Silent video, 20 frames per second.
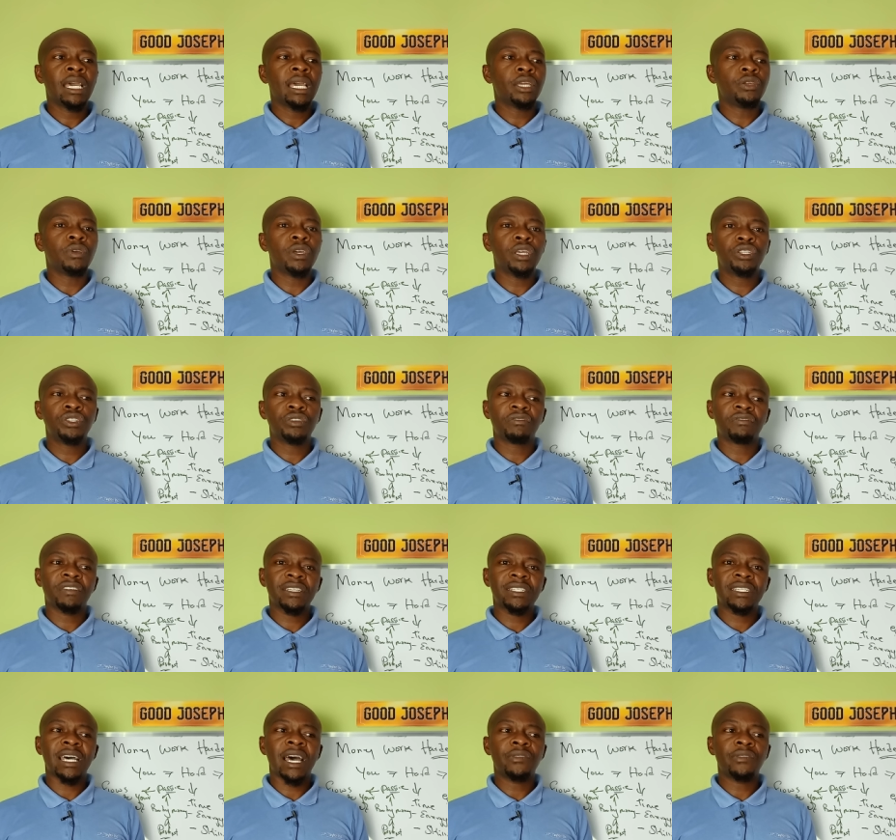You hit your
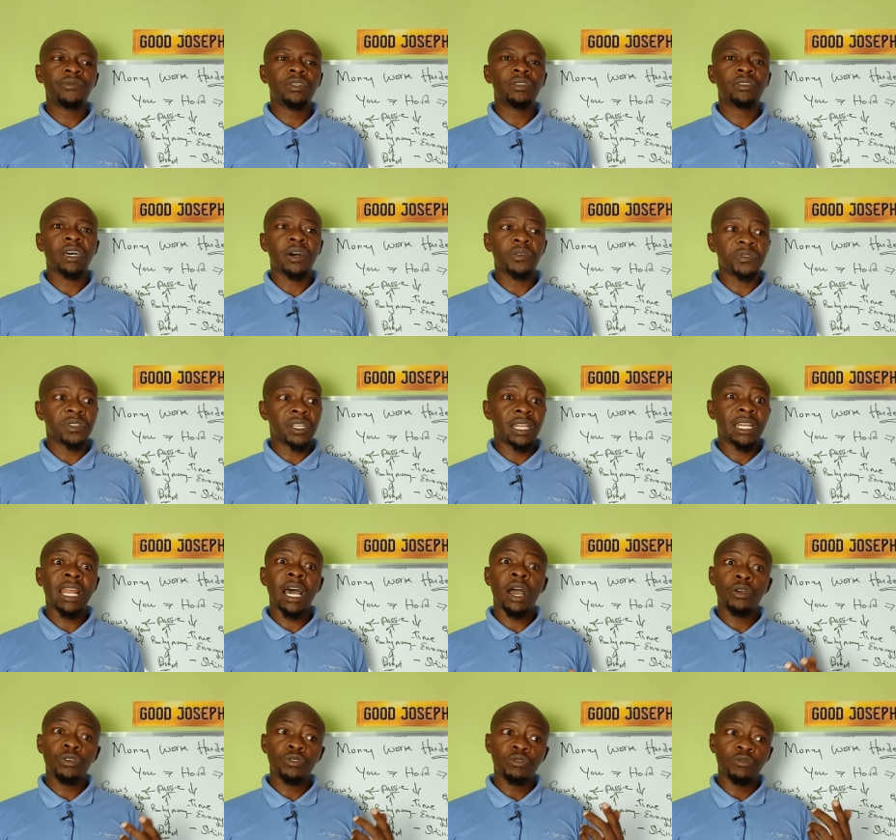first 100,000.
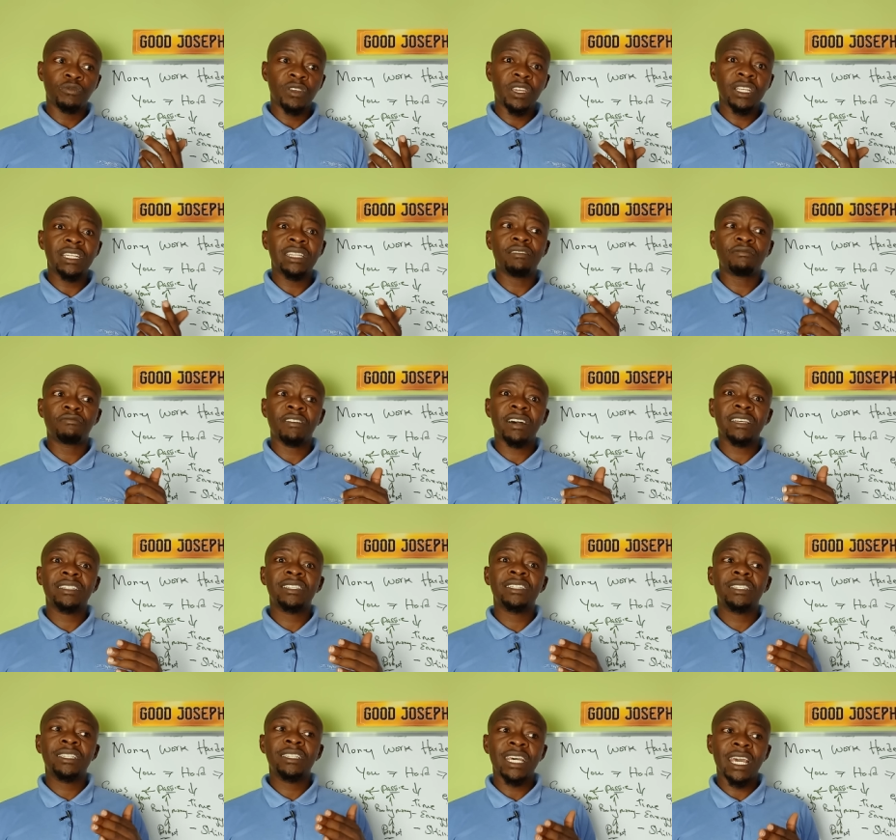Now you've hit the
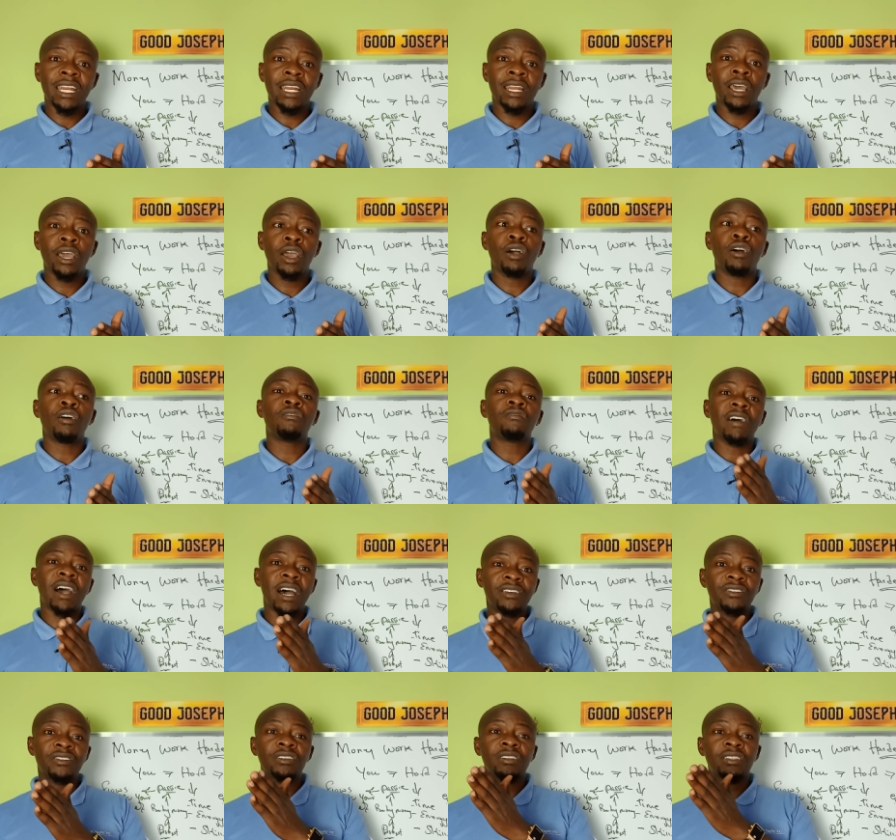first 10 of
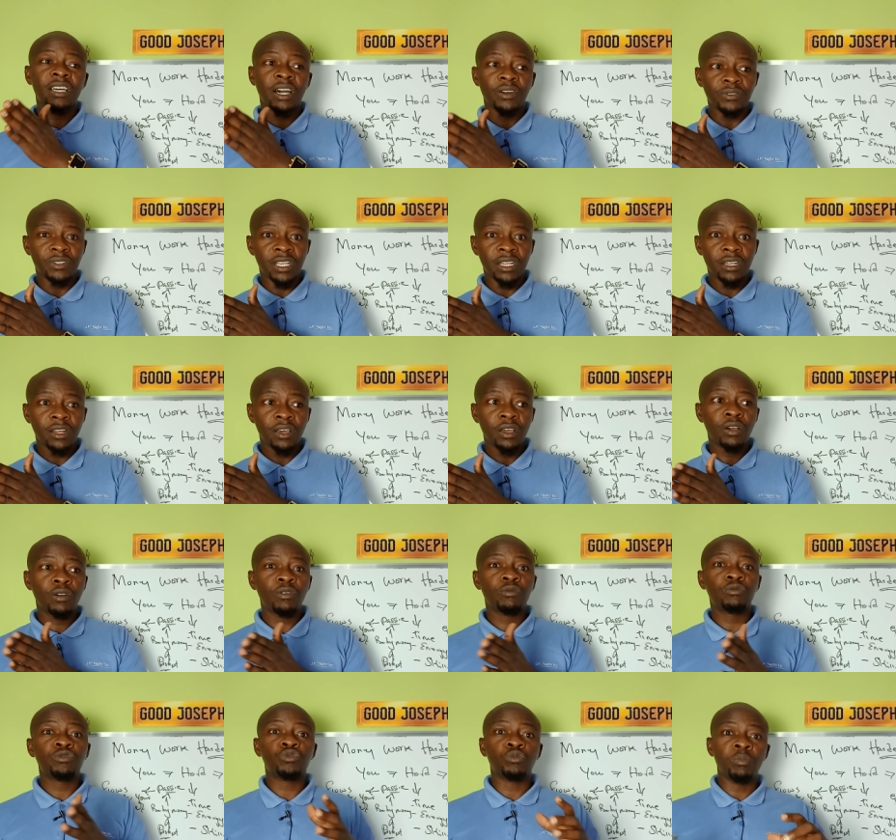100,000
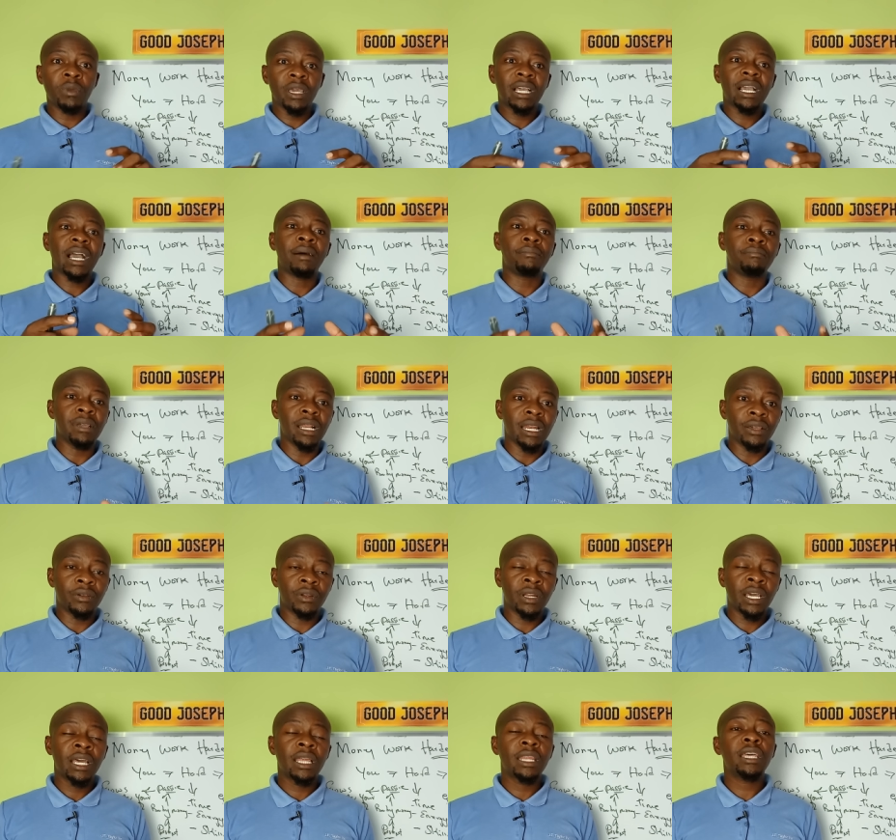to make 1
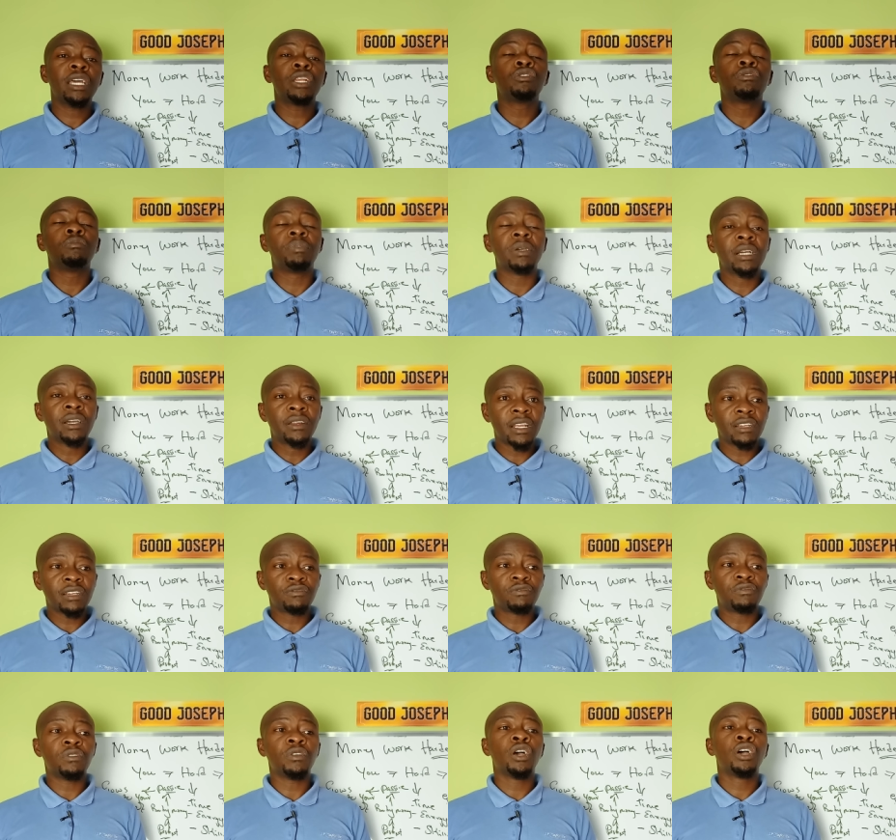million. Then you'll be
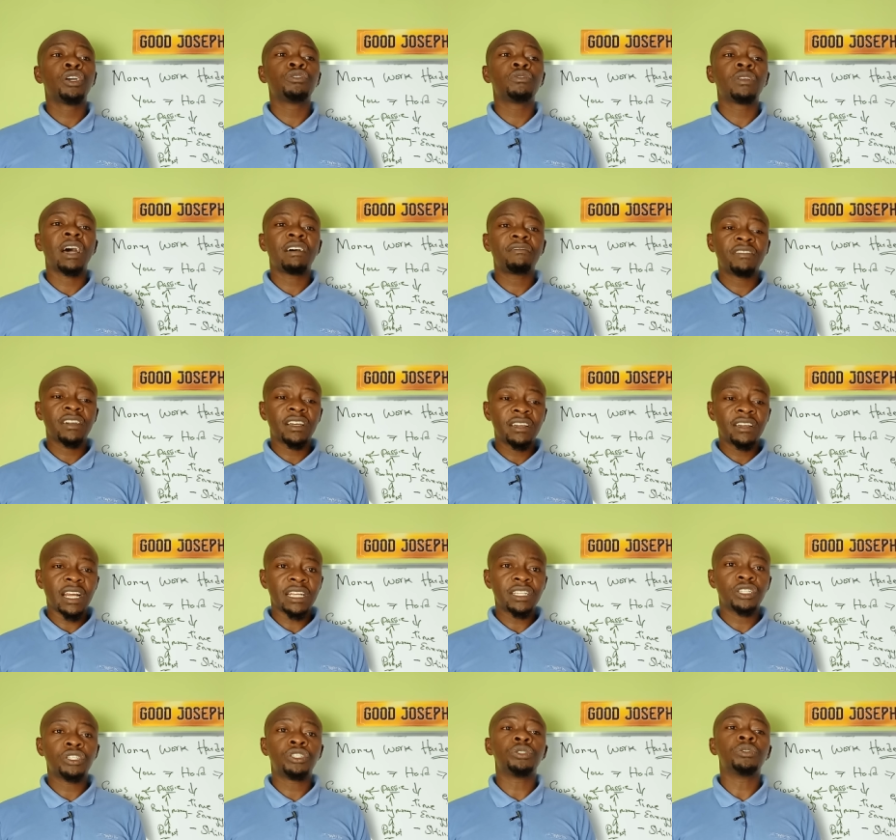grateful. You'll have the
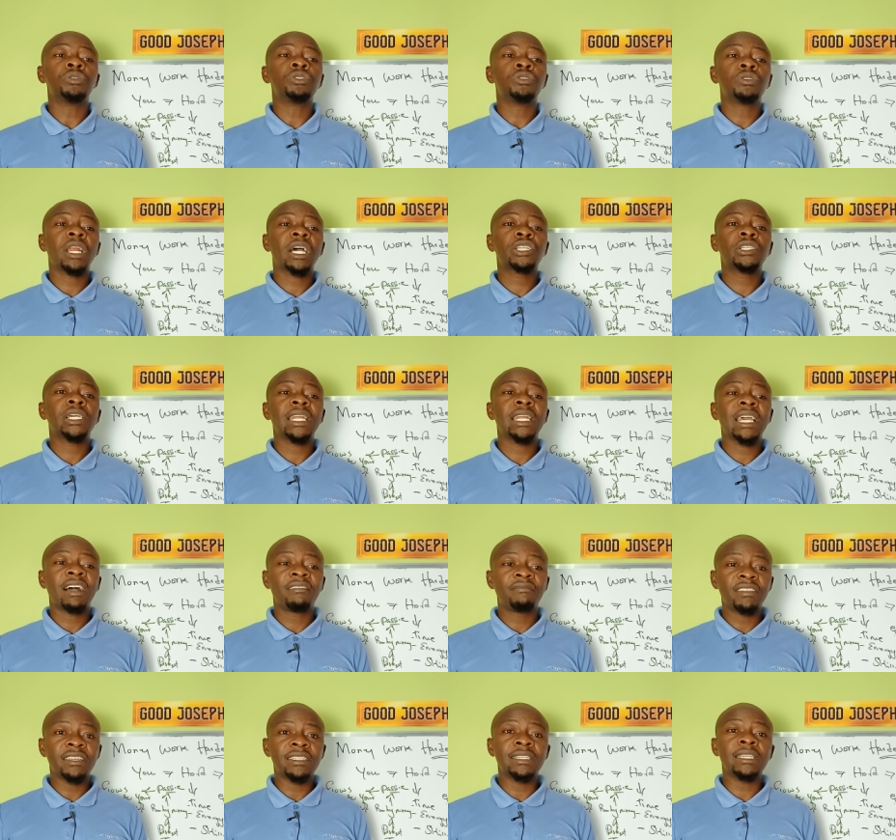gratitude. You'll actually
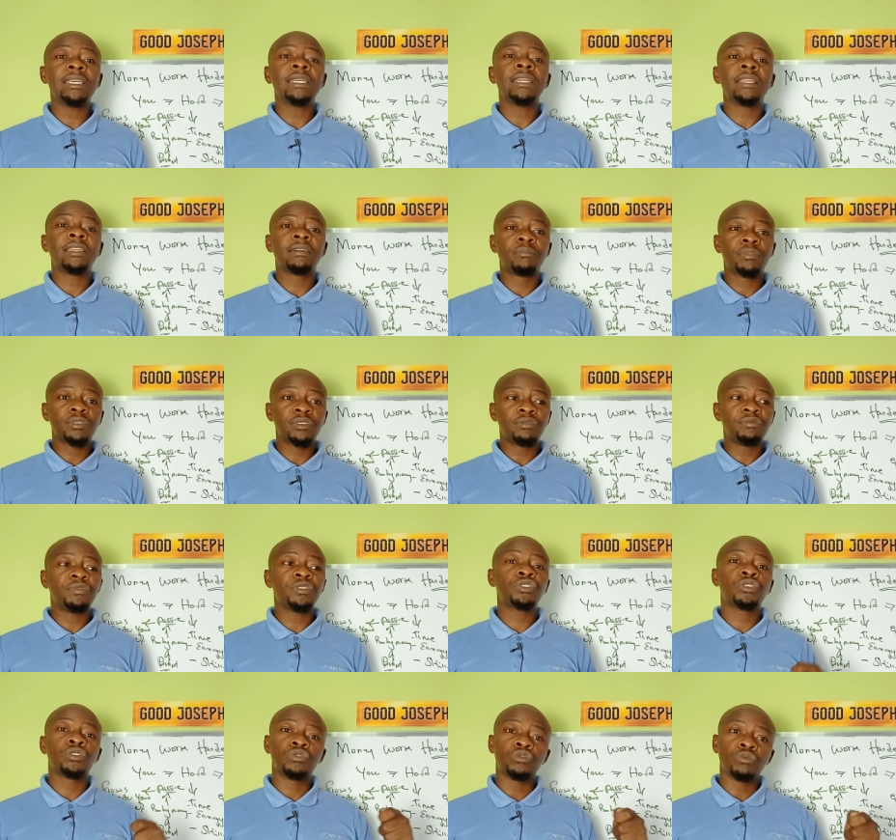have the zeal, the
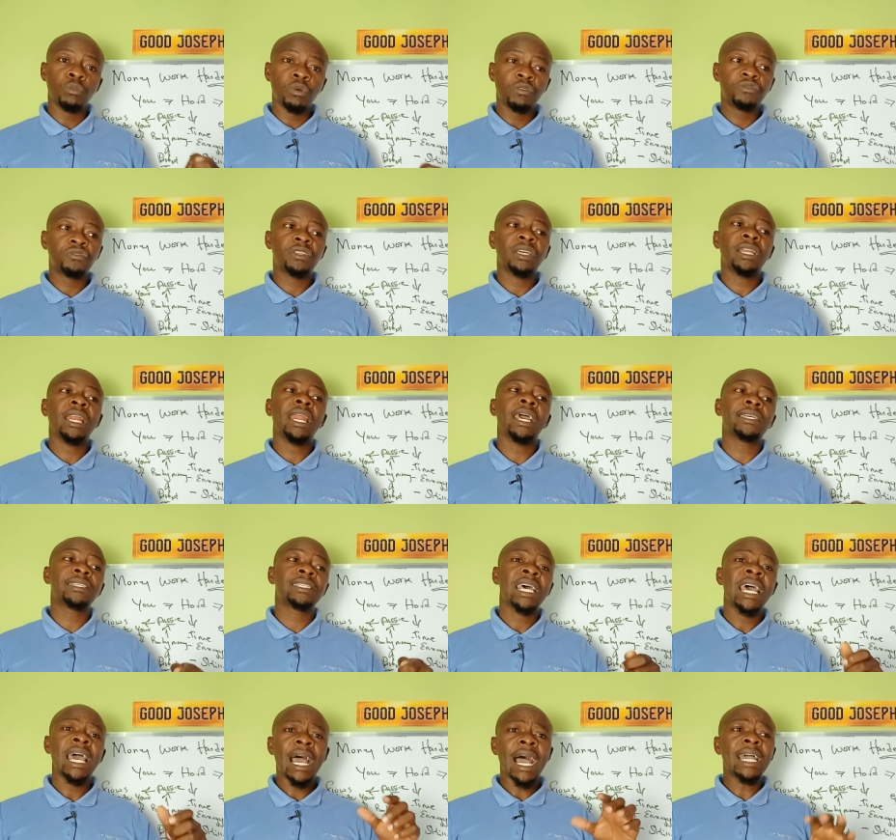motivation to move to the
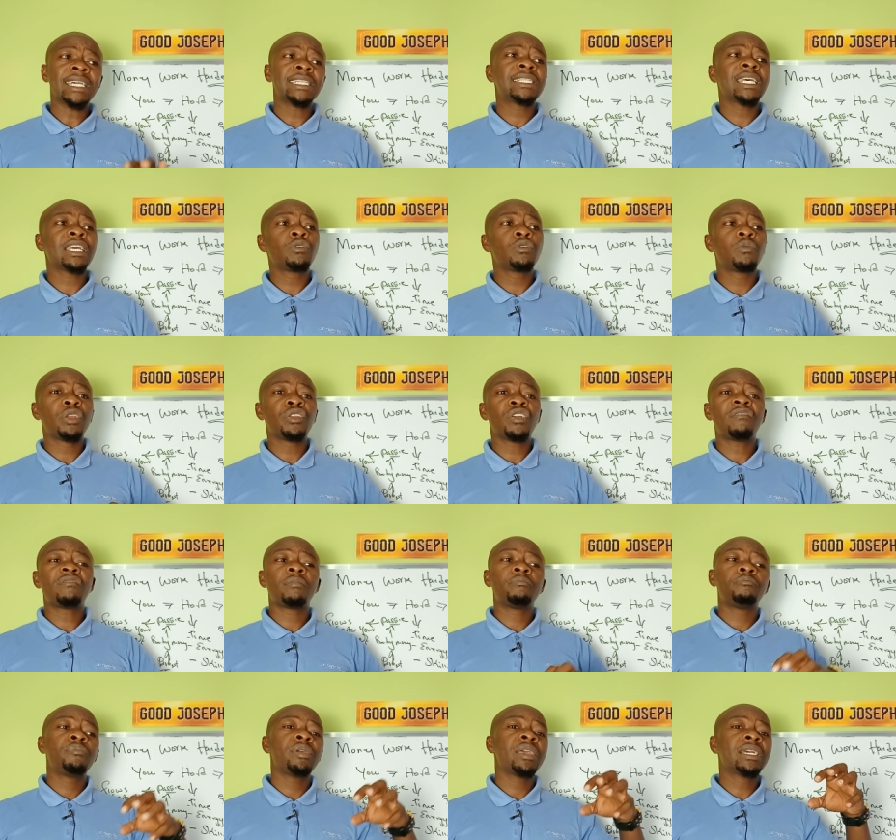next. I said, when you have
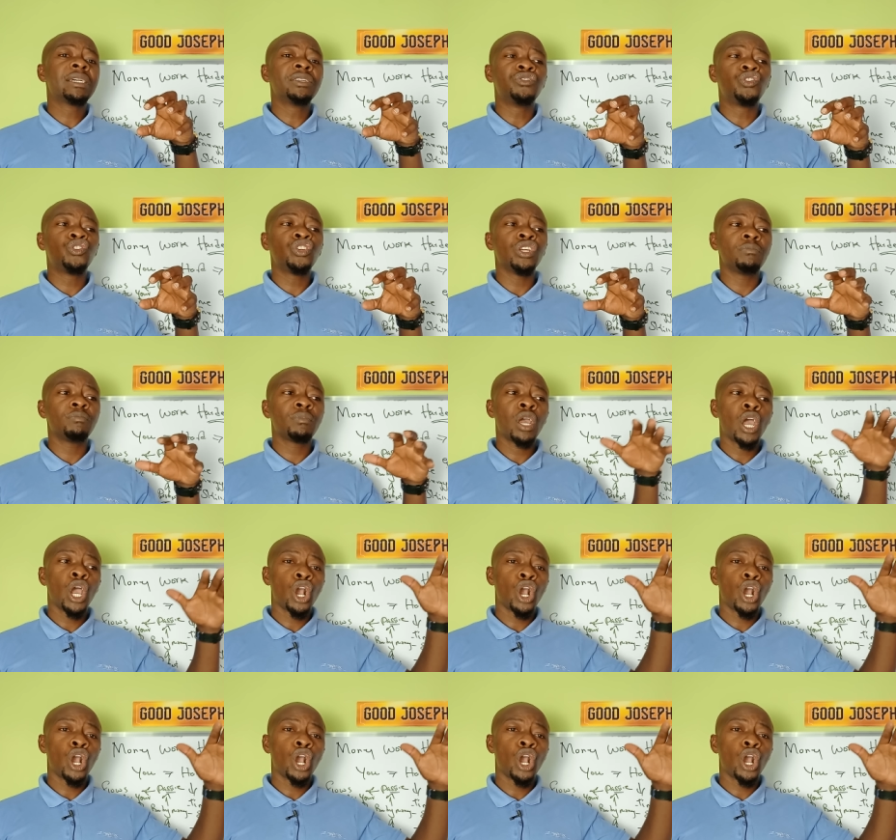a big dream,